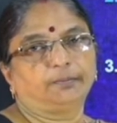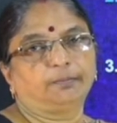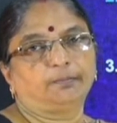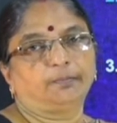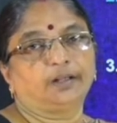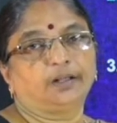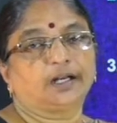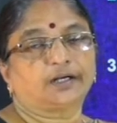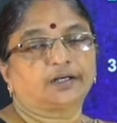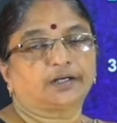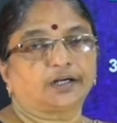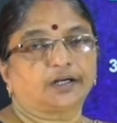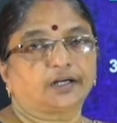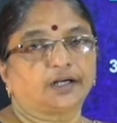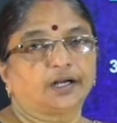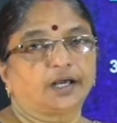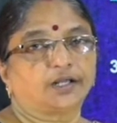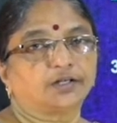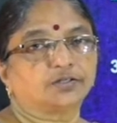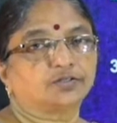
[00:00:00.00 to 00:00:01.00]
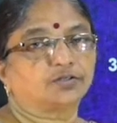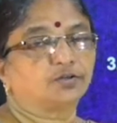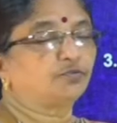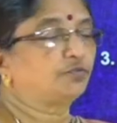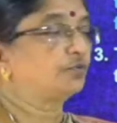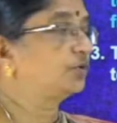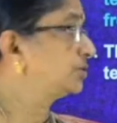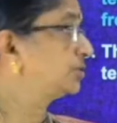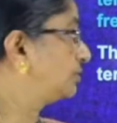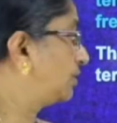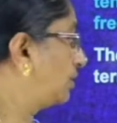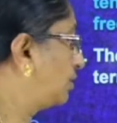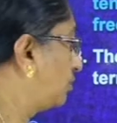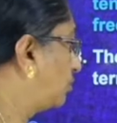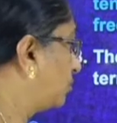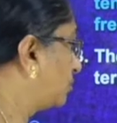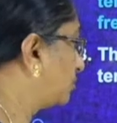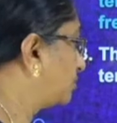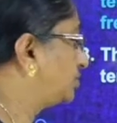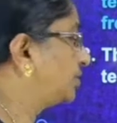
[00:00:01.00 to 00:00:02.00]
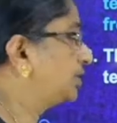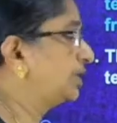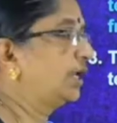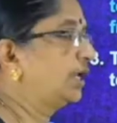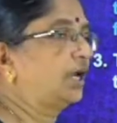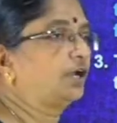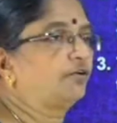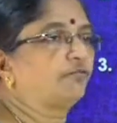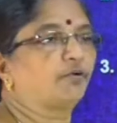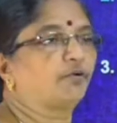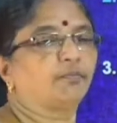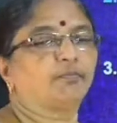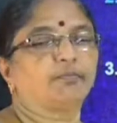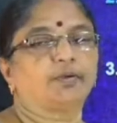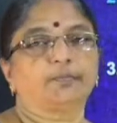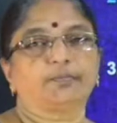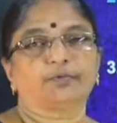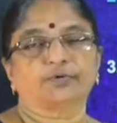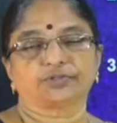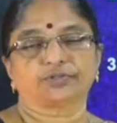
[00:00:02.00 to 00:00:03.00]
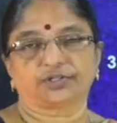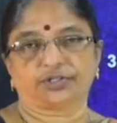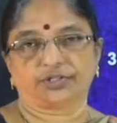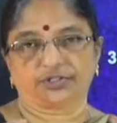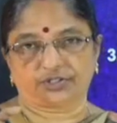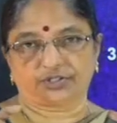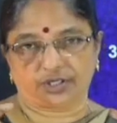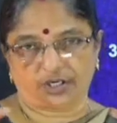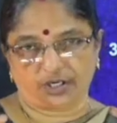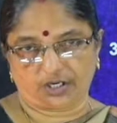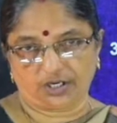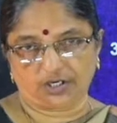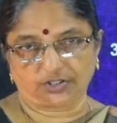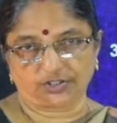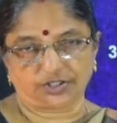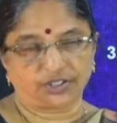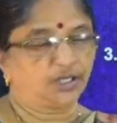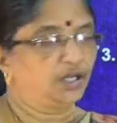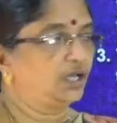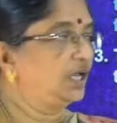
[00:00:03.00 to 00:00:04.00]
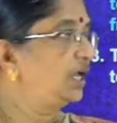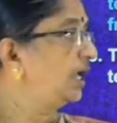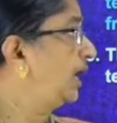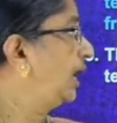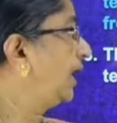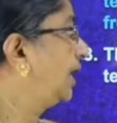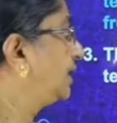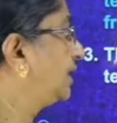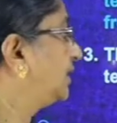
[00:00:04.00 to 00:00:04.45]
electric lines of force will originate from a positive charge and